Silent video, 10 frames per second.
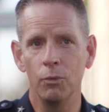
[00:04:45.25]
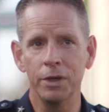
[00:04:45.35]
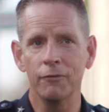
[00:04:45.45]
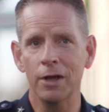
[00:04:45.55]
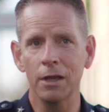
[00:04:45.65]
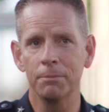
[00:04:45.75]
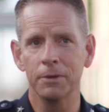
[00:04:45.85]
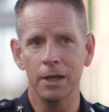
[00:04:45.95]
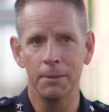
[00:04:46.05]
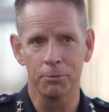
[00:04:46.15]
We developed
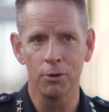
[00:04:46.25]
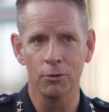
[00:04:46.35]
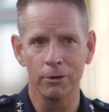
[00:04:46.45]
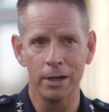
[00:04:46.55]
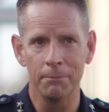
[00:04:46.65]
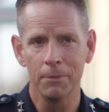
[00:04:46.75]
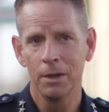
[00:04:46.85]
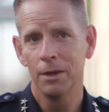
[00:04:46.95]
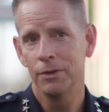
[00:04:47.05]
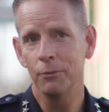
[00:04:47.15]
a program
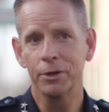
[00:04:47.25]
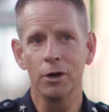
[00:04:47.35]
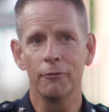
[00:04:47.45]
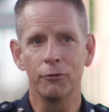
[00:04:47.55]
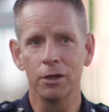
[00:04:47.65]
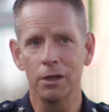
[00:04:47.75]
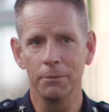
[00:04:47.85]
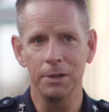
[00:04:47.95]
that we call front lawn